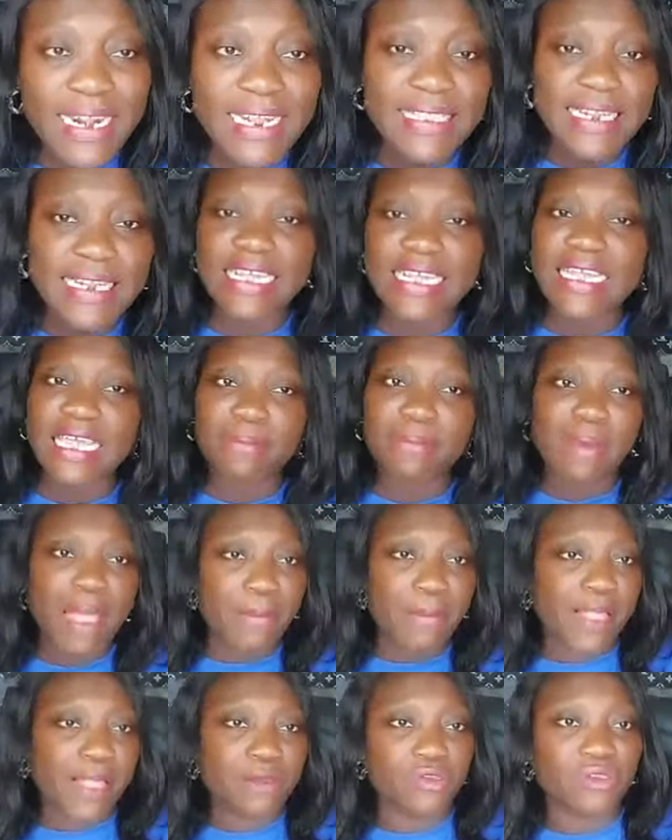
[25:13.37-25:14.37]
link in
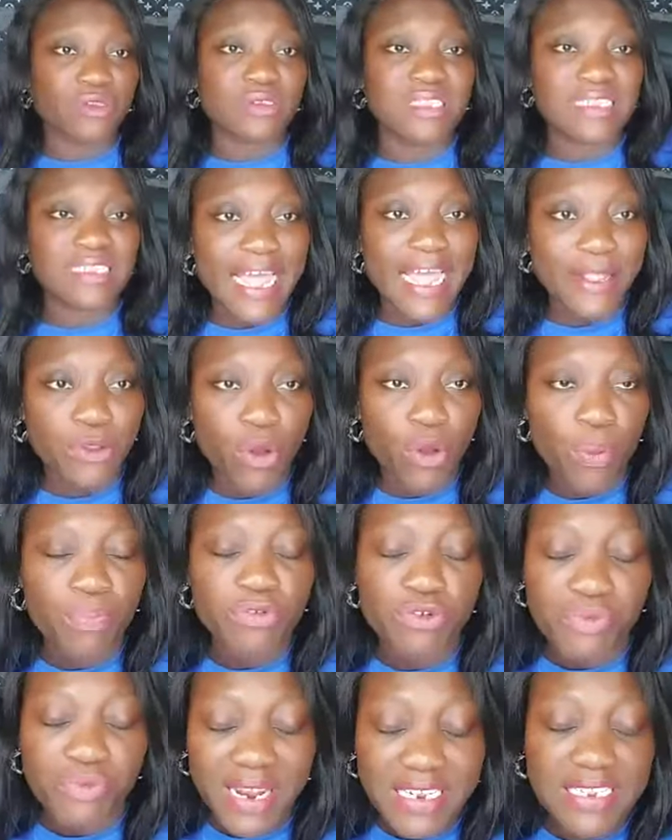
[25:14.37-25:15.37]
my bio to sign
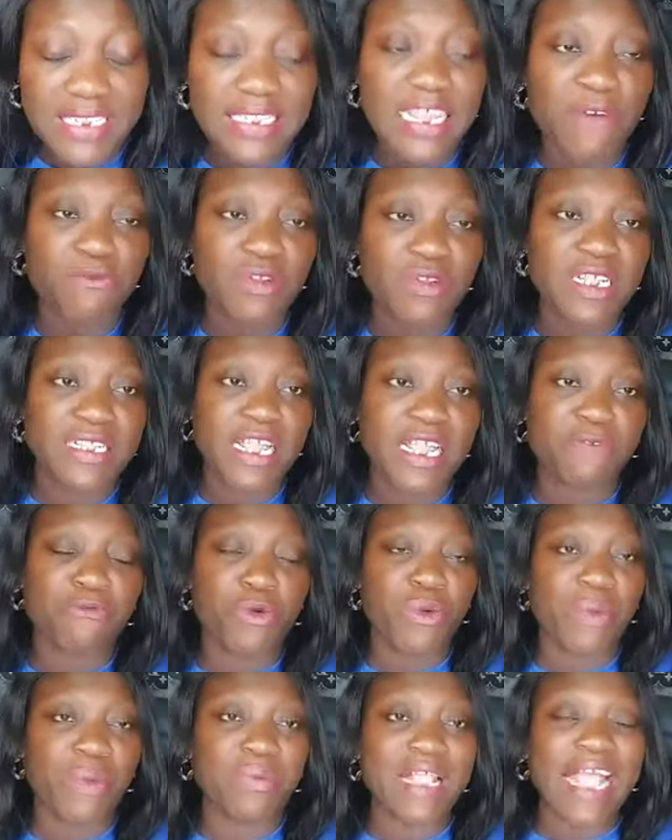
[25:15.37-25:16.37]
up to register for the
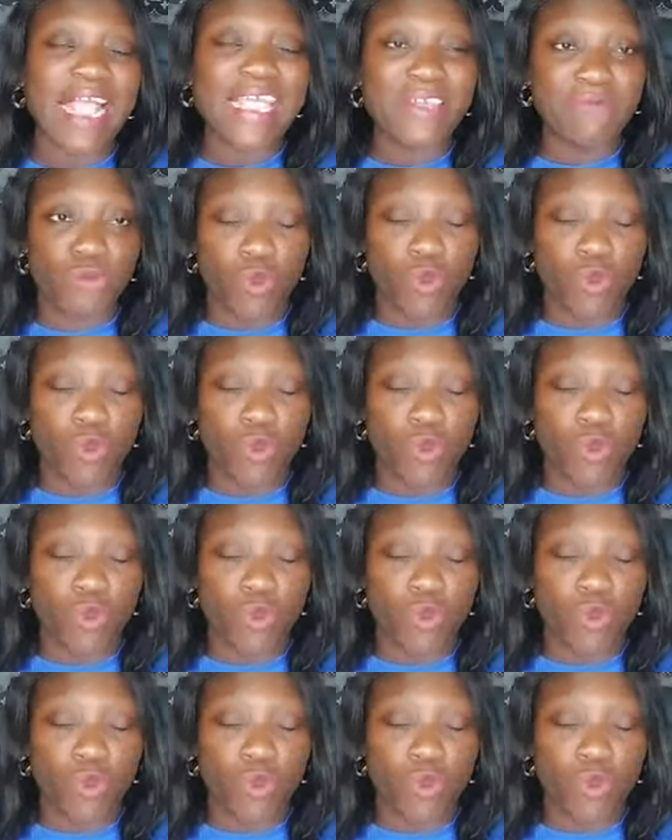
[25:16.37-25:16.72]
debt-free webinar.